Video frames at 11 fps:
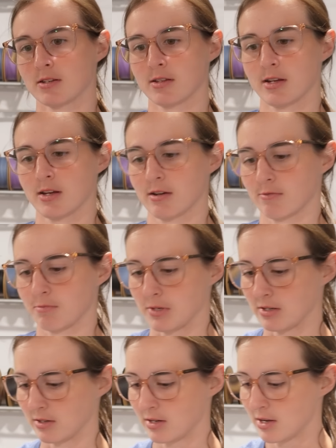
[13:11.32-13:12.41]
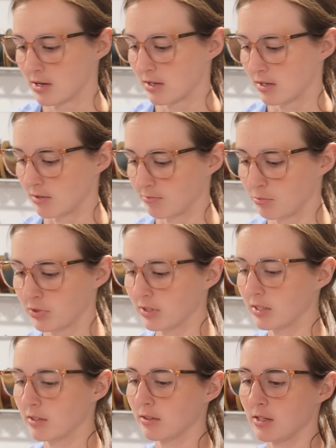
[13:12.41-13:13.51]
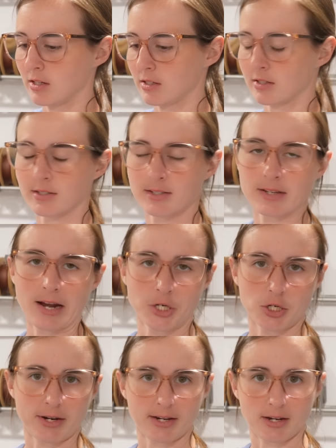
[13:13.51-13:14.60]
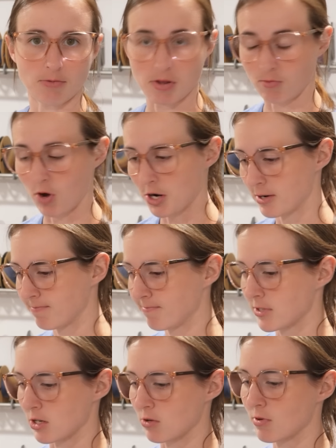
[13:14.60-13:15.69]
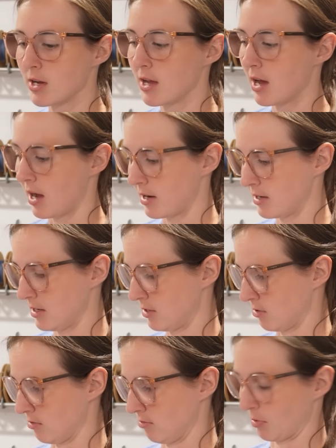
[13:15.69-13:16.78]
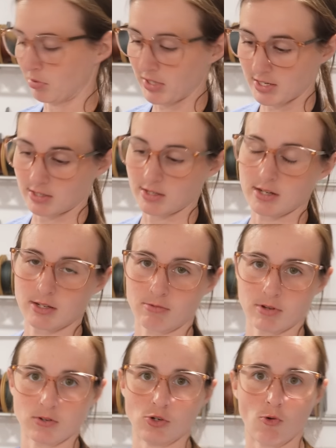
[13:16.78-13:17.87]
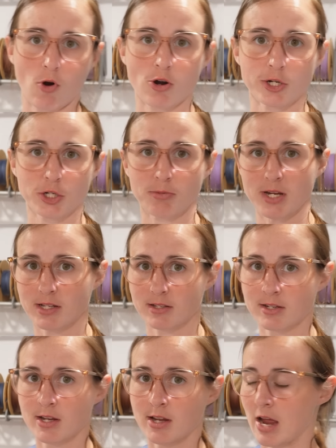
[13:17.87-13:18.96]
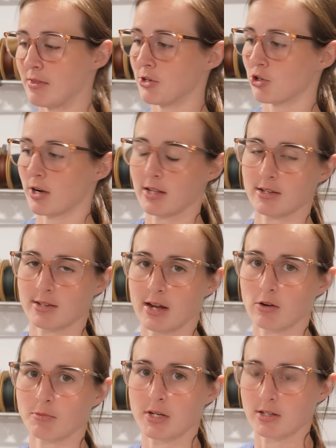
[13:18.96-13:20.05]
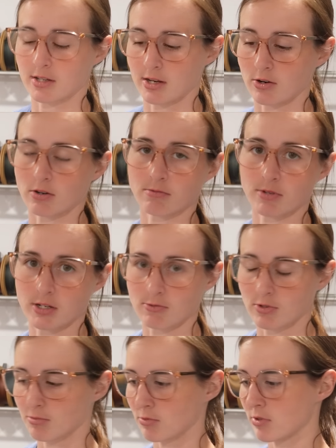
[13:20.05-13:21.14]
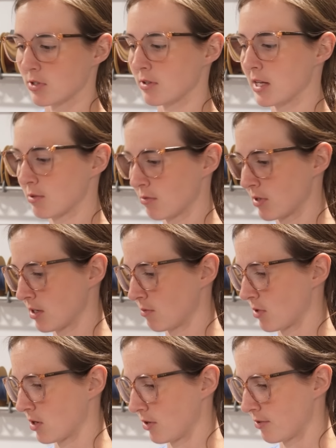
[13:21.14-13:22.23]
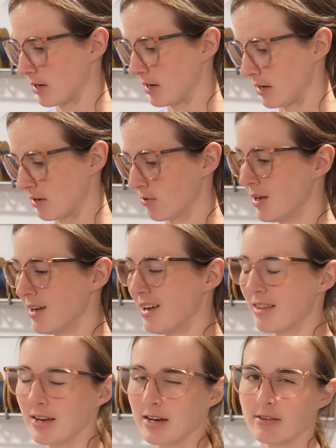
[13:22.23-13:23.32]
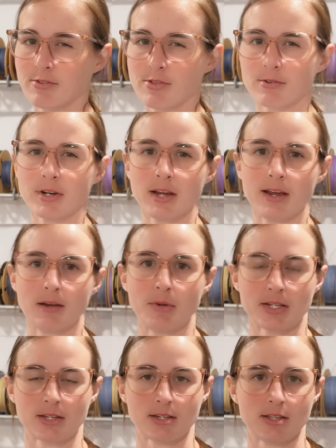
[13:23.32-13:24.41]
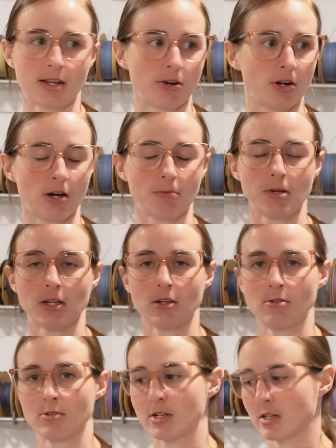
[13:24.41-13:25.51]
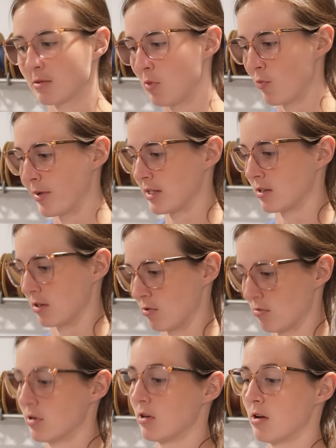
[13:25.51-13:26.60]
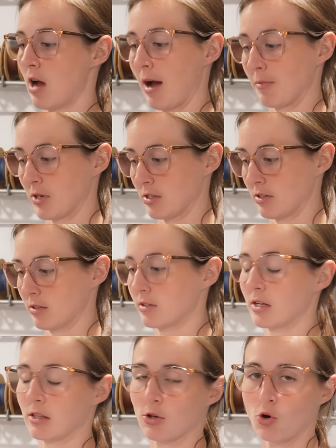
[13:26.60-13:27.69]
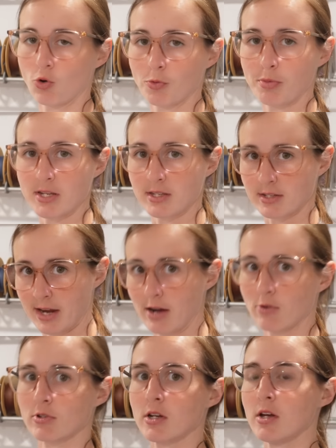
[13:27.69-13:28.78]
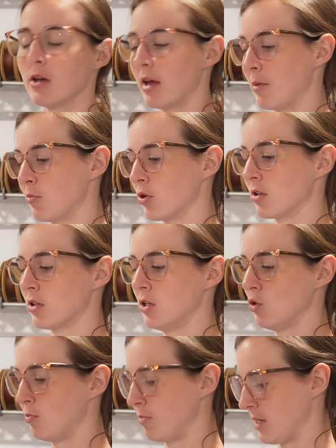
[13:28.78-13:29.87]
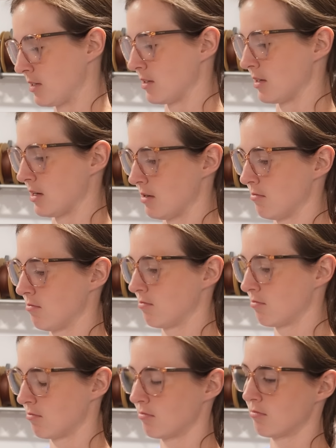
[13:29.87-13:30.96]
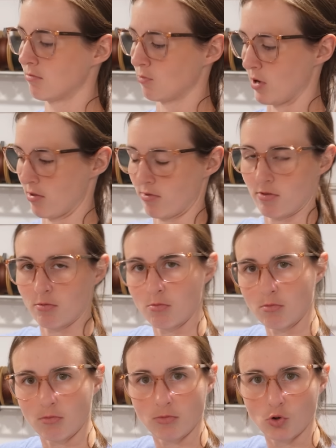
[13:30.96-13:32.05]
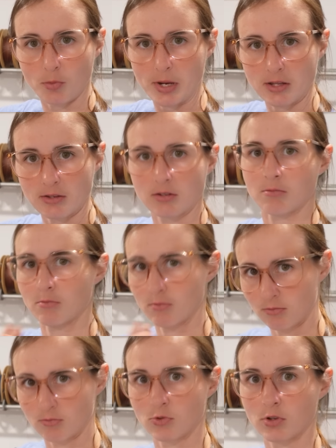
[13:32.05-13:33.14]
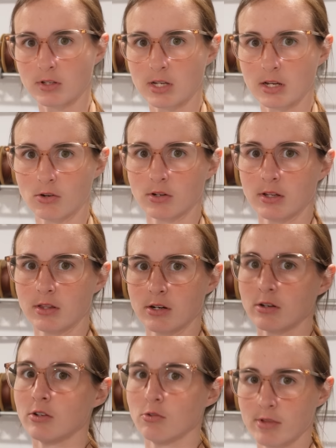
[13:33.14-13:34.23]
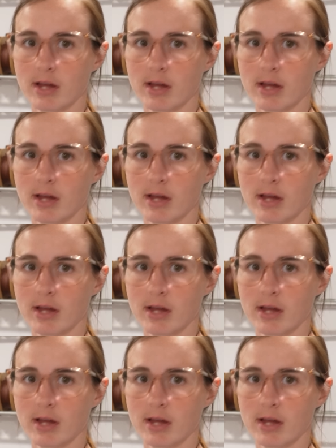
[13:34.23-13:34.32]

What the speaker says: that they have been completely saturated with water. So I need to replace these with new orange beads and then dry these out because they are reusable. So that's what we're gonna work on right now. I think I have 3 AMSs that are not being used at the moment, so I'm gonna get the old pieces out and put the new pieces in with new beads. So let's head on in there and do